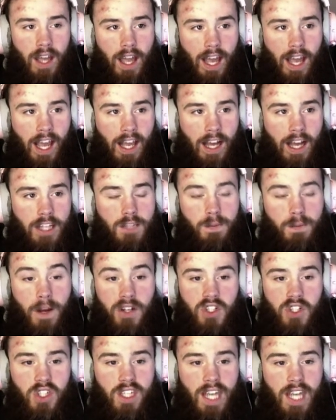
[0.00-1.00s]
And
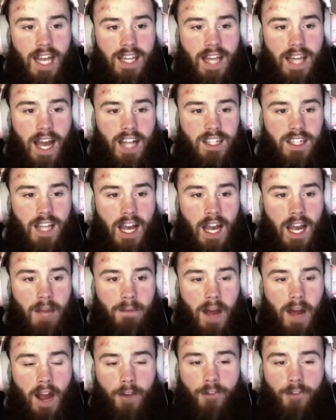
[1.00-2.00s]
especially at that time,
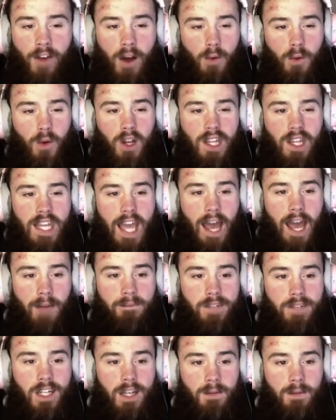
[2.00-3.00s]
I felt really
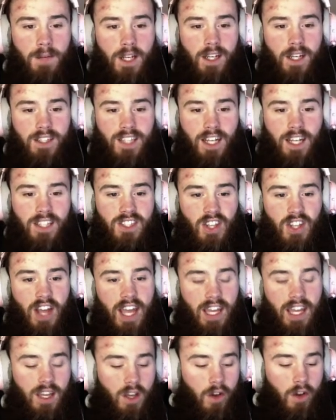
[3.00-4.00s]
empty because I was
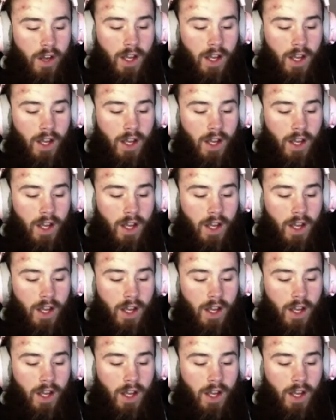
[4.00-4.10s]
like,